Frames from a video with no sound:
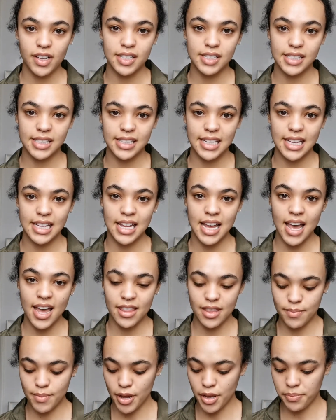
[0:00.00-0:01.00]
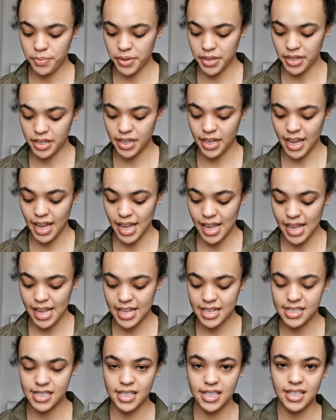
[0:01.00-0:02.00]
concealer at the moment
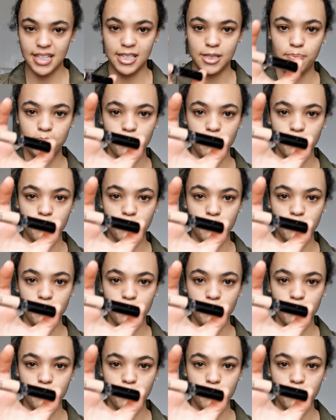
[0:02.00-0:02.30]
is this